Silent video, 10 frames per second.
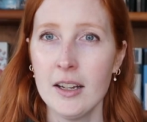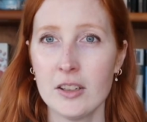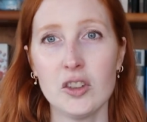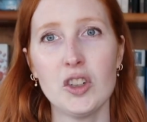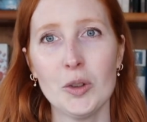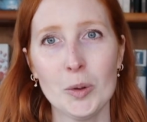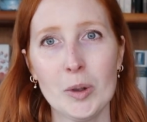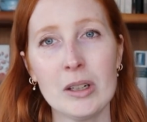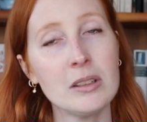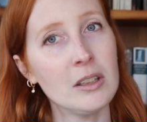new
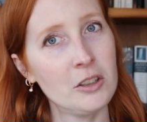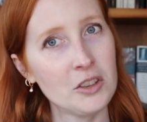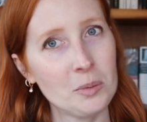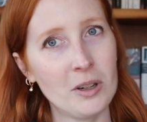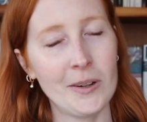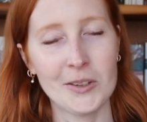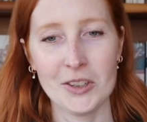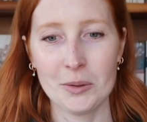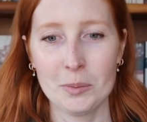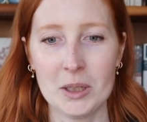larger
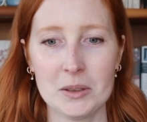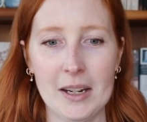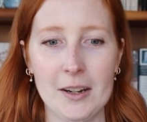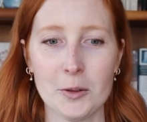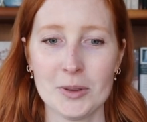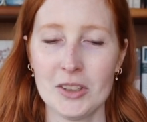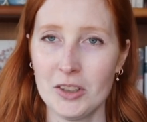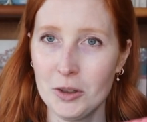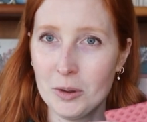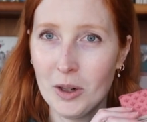project picked out
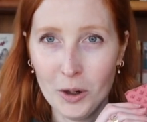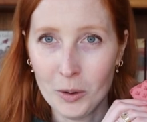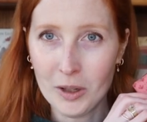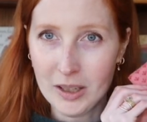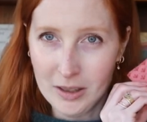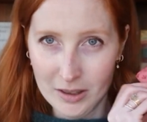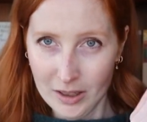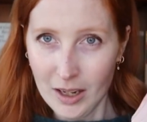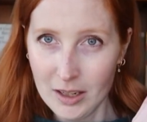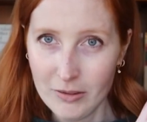to go in the
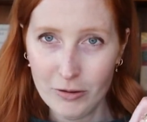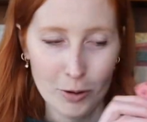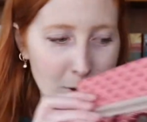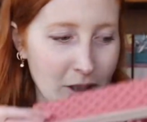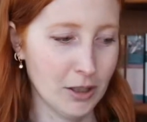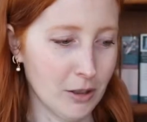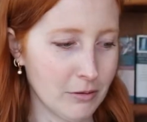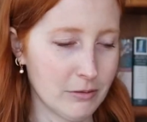Katie Folio